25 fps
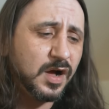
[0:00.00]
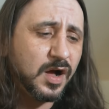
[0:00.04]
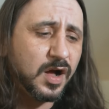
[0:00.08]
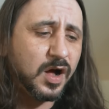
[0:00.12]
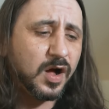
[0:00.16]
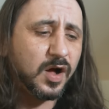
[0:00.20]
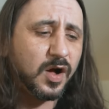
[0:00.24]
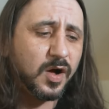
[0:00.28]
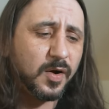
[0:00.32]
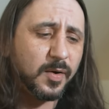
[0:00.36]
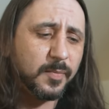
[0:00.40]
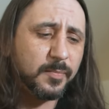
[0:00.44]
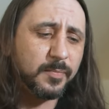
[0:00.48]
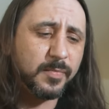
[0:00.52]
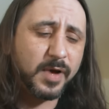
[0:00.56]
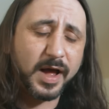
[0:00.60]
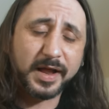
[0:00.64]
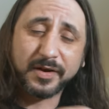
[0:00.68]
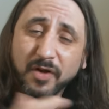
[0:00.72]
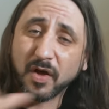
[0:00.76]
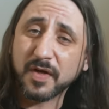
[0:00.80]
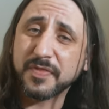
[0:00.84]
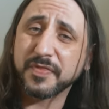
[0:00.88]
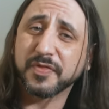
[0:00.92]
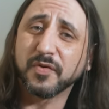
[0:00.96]

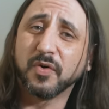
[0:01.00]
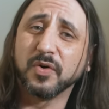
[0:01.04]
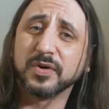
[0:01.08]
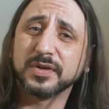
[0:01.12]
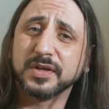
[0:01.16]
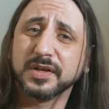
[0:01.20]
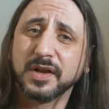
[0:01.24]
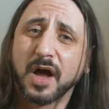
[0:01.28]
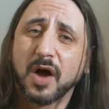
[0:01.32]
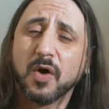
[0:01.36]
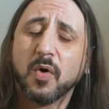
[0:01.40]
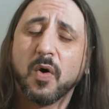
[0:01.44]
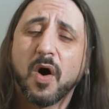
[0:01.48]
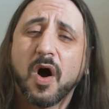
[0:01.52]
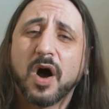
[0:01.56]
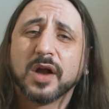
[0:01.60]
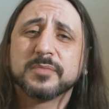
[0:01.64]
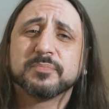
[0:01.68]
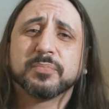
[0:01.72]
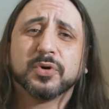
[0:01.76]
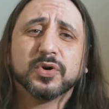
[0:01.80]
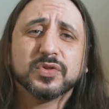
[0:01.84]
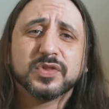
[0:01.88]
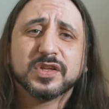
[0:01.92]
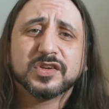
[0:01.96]
And I thought, you know,
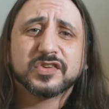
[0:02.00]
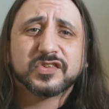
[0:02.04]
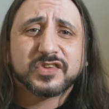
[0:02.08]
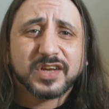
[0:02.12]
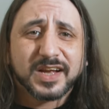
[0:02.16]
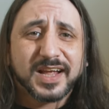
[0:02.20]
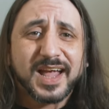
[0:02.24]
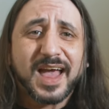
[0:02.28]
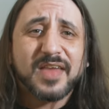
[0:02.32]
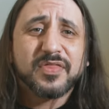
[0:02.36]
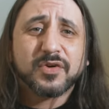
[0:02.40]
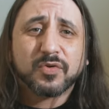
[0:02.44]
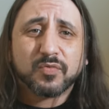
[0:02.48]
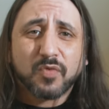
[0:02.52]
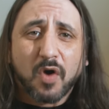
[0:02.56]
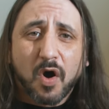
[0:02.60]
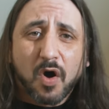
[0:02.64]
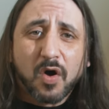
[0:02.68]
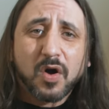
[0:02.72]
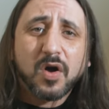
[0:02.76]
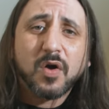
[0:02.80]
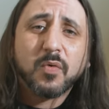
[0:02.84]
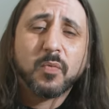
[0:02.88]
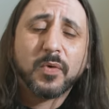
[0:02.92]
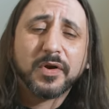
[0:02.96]
I'd put this together
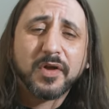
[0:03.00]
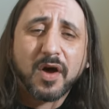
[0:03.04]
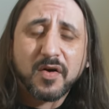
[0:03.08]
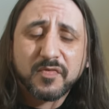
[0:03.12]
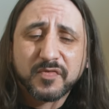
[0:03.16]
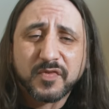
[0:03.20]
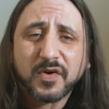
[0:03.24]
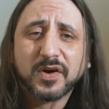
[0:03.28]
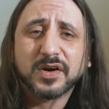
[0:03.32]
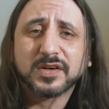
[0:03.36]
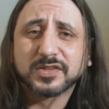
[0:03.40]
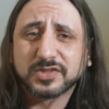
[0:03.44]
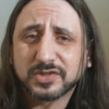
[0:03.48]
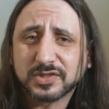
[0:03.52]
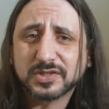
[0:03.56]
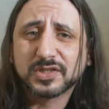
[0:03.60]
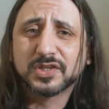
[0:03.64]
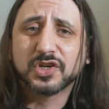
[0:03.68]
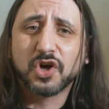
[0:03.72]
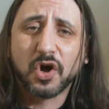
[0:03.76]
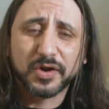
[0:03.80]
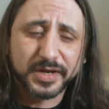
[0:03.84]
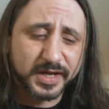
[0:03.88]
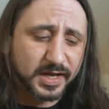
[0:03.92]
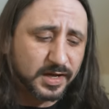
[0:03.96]
wrong when I first
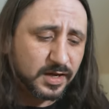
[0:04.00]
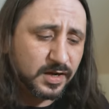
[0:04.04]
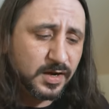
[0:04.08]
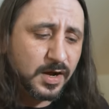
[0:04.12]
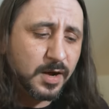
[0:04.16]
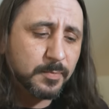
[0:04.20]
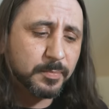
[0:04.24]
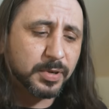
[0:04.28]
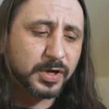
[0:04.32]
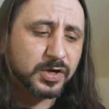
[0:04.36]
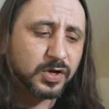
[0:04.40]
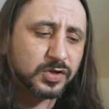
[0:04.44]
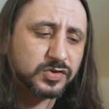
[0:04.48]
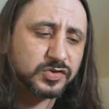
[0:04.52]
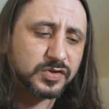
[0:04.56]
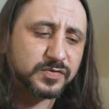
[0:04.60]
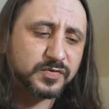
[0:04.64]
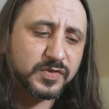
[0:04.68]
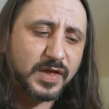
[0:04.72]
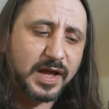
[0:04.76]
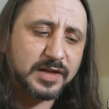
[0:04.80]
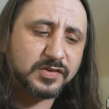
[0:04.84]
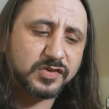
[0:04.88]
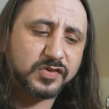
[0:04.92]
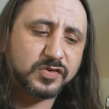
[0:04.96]
got it because of
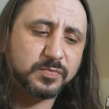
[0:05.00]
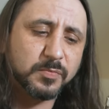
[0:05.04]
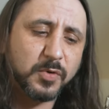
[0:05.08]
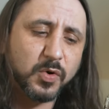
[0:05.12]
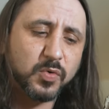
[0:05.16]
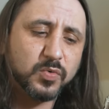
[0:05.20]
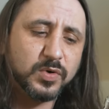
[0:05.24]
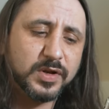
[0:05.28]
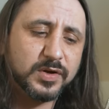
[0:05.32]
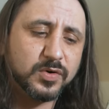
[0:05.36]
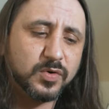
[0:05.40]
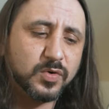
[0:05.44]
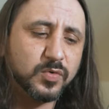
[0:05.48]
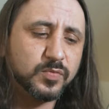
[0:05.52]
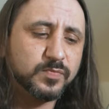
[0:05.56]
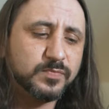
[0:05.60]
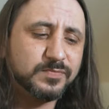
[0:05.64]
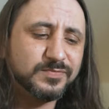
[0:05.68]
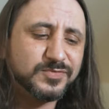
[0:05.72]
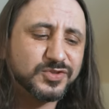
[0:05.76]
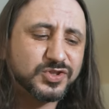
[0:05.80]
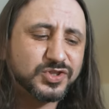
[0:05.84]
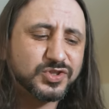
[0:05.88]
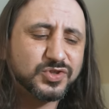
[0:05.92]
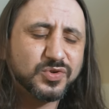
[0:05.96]
that small little
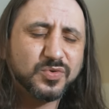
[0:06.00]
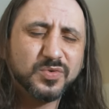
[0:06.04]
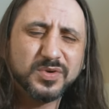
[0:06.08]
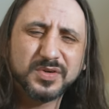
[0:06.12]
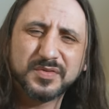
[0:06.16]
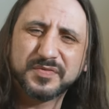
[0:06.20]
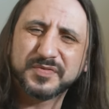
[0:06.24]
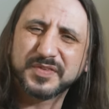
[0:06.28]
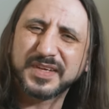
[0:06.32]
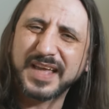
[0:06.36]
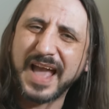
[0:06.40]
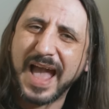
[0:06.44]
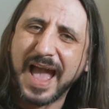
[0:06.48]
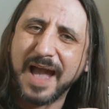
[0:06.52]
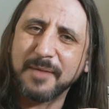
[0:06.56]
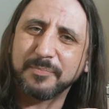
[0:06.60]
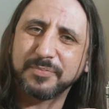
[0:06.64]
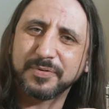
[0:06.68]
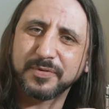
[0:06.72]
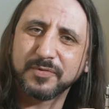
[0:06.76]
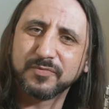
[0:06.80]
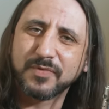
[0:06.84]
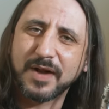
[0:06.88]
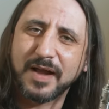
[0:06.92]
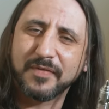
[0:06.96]
sort of gap
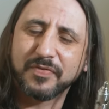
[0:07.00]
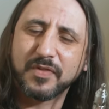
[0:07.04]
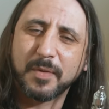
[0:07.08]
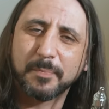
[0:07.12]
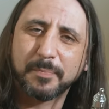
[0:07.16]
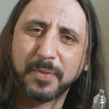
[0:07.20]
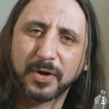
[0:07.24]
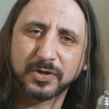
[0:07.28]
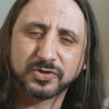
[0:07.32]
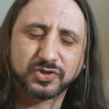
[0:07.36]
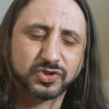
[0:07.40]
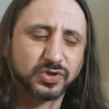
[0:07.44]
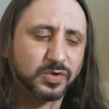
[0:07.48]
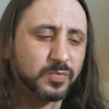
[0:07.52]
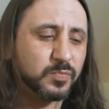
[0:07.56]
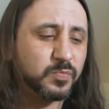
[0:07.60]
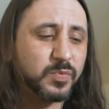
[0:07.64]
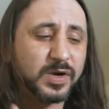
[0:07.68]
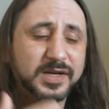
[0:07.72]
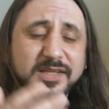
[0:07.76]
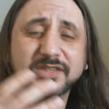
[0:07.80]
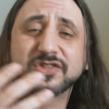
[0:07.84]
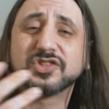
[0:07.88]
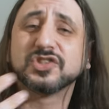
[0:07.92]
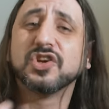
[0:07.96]
around the bottom.
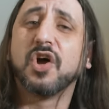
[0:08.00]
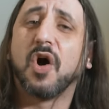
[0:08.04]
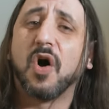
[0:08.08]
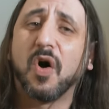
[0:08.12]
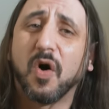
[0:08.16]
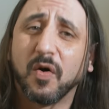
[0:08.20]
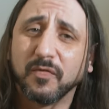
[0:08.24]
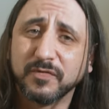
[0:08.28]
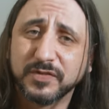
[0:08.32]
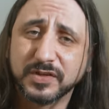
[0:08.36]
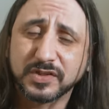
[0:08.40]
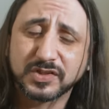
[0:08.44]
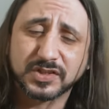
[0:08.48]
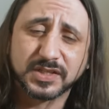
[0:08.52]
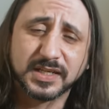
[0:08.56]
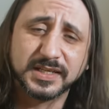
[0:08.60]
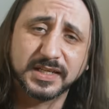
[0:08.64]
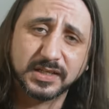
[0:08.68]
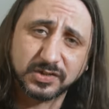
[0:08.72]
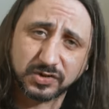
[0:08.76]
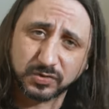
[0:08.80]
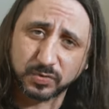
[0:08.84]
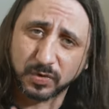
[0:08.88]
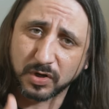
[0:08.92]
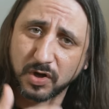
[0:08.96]
Well, it's not, obviously.
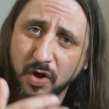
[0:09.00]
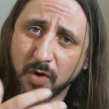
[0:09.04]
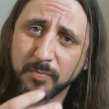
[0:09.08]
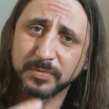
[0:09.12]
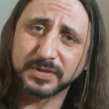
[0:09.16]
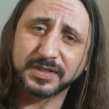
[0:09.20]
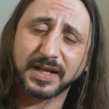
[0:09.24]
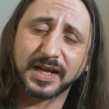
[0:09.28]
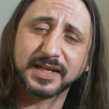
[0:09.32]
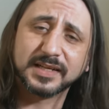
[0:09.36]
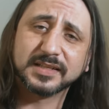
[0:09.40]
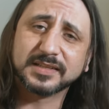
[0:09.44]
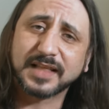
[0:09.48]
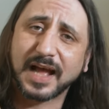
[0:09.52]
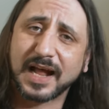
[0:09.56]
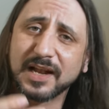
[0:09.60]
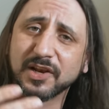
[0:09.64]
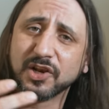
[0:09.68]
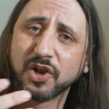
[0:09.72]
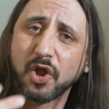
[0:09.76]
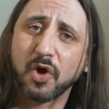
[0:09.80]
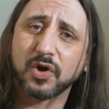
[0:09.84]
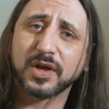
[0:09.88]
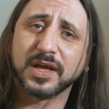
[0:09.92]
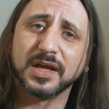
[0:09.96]
It's to accommodate that
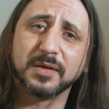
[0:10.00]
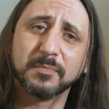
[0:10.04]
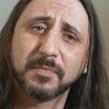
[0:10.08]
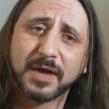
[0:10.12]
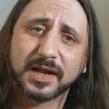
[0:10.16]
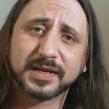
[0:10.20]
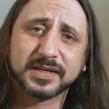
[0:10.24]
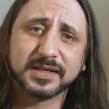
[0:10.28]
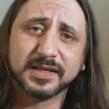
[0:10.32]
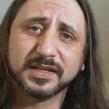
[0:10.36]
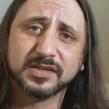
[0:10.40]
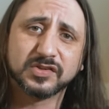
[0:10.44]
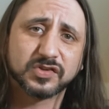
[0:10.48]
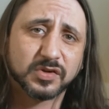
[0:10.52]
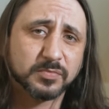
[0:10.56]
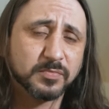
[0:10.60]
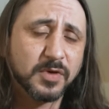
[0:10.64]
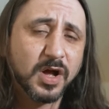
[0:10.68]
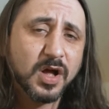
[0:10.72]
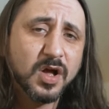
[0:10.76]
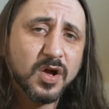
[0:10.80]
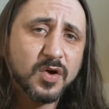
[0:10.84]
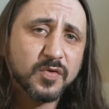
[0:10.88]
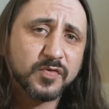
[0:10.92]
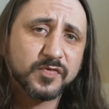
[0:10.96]
locking mechanism
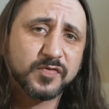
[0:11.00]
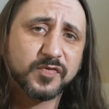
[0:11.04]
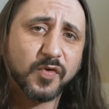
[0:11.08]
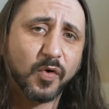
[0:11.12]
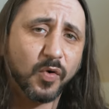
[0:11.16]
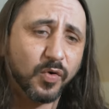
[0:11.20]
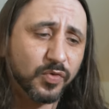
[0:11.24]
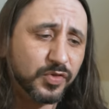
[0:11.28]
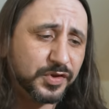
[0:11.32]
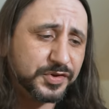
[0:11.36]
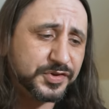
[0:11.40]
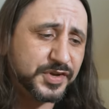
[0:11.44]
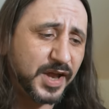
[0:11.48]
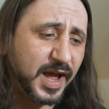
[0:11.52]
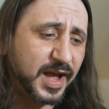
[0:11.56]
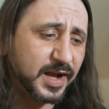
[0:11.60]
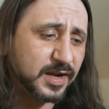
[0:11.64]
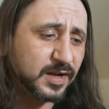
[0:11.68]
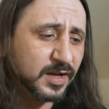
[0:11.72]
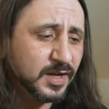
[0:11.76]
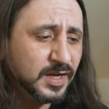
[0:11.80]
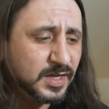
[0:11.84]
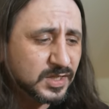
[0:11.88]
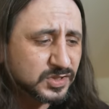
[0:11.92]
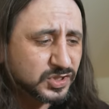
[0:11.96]
for the
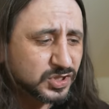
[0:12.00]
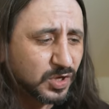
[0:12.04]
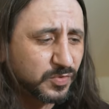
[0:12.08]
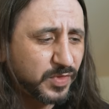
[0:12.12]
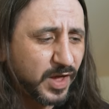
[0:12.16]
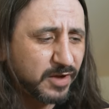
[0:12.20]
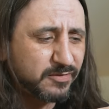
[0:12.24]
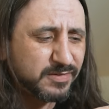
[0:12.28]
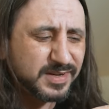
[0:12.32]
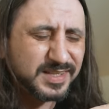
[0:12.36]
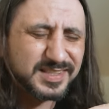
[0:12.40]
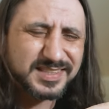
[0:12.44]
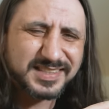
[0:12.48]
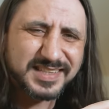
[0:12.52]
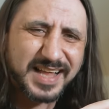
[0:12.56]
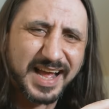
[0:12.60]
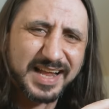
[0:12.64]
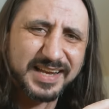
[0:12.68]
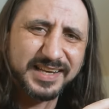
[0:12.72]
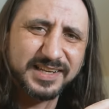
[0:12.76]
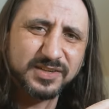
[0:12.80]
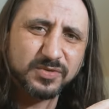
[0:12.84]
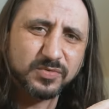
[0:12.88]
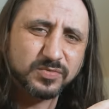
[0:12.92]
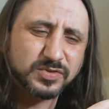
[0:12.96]
deck. So there is
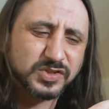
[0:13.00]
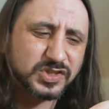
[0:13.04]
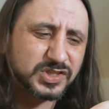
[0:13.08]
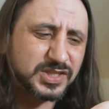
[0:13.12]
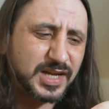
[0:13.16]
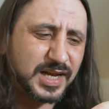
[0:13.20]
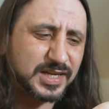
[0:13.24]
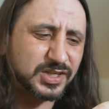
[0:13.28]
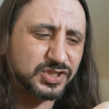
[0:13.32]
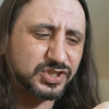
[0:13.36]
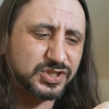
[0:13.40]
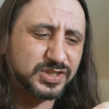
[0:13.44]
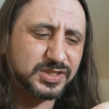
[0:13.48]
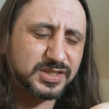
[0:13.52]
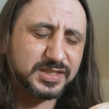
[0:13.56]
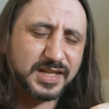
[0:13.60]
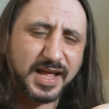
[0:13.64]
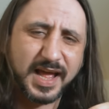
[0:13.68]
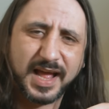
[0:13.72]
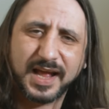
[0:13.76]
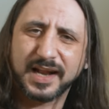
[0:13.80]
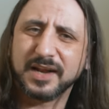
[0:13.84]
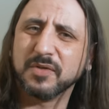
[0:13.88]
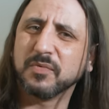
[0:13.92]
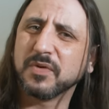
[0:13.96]
that little section
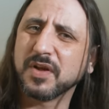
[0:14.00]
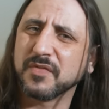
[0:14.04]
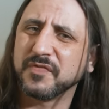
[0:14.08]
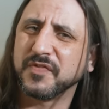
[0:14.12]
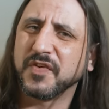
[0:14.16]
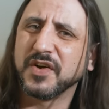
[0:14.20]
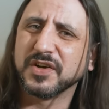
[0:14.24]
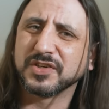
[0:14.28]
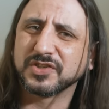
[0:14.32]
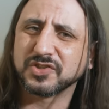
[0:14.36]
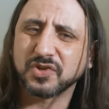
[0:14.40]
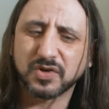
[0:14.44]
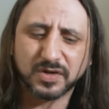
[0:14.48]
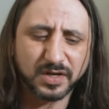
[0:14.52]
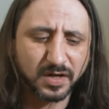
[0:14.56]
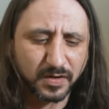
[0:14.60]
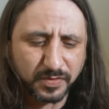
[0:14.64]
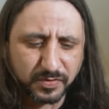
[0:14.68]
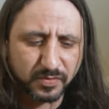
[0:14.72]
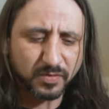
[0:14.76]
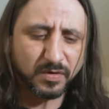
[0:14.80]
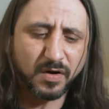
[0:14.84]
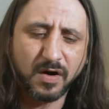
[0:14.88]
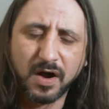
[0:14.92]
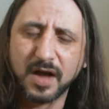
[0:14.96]
there. Now, when I first got it, I
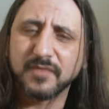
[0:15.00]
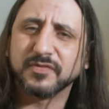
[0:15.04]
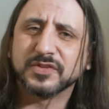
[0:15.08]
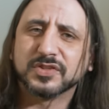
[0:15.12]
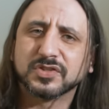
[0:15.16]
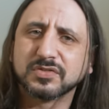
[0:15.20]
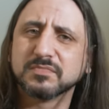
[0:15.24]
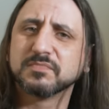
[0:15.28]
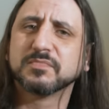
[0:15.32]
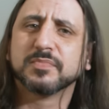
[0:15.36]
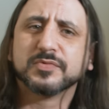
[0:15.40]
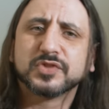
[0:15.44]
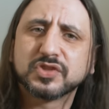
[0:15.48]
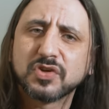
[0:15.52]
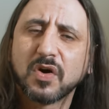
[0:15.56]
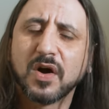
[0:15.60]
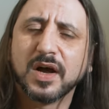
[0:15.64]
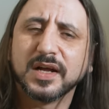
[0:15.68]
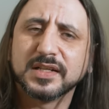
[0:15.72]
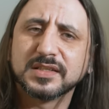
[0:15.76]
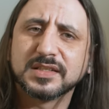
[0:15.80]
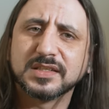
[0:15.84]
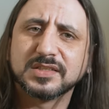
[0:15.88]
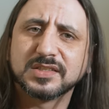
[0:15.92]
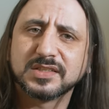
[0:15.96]
thought, oh, I haven't
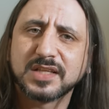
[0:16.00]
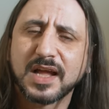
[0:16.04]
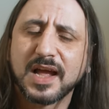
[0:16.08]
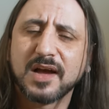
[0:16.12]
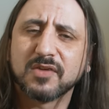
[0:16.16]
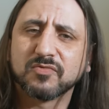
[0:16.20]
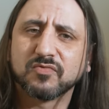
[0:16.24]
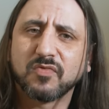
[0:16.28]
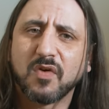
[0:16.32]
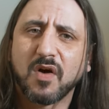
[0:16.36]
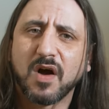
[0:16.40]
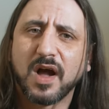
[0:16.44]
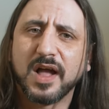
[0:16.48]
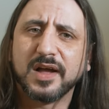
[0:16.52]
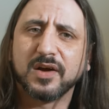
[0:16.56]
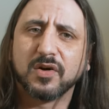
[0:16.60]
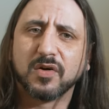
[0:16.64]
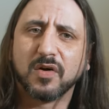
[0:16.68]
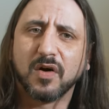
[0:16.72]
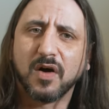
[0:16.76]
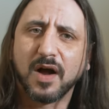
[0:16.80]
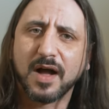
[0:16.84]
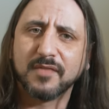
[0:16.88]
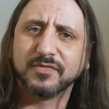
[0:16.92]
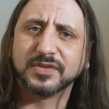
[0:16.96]
tightened this down right,
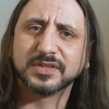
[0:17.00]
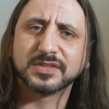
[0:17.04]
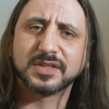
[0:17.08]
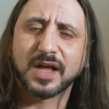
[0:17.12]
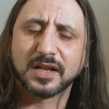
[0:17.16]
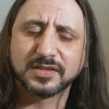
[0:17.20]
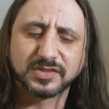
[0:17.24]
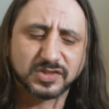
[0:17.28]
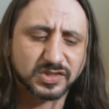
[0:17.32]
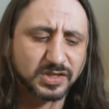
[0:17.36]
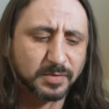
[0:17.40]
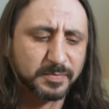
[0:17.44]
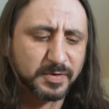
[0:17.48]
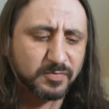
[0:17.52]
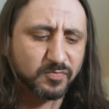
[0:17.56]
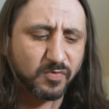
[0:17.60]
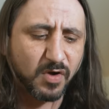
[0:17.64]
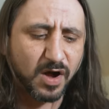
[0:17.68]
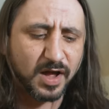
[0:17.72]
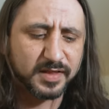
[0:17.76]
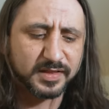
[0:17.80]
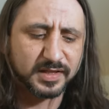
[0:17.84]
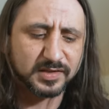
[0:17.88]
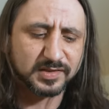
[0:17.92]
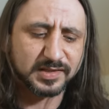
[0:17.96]
or I haven't done something
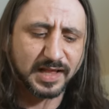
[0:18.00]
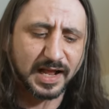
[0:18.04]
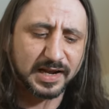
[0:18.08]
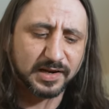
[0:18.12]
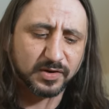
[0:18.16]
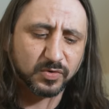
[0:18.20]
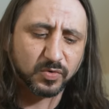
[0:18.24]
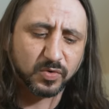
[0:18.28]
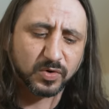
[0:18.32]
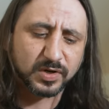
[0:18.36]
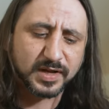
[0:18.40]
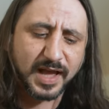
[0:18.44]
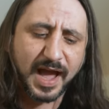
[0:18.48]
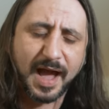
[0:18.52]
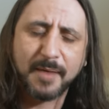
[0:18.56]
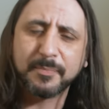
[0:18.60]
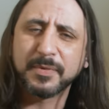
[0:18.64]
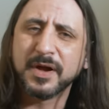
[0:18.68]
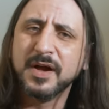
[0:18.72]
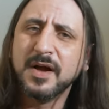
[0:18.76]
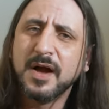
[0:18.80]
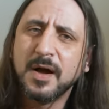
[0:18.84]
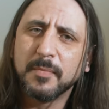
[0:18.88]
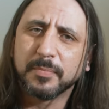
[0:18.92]
right. There's that little gap.